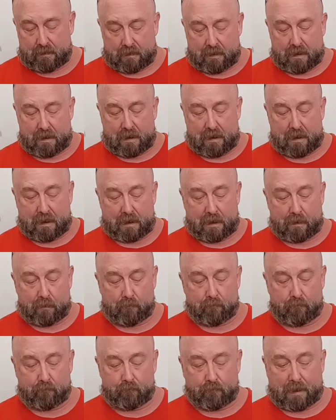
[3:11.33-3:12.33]

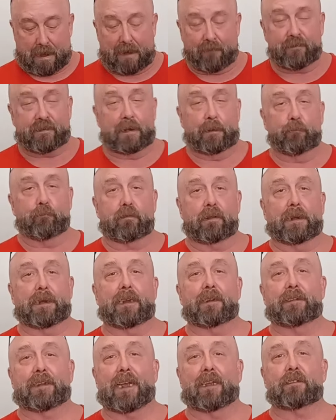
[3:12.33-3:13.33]
I've seen plenty
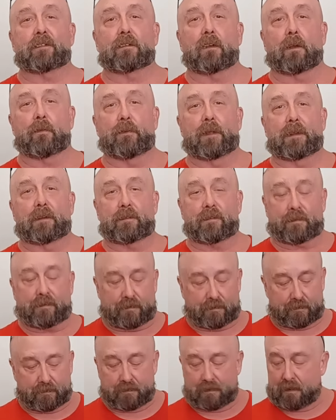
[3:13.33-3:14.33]
of tests on
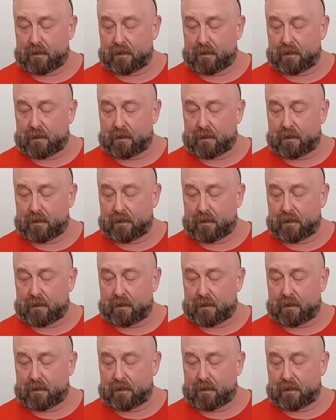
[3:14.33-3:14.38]
this.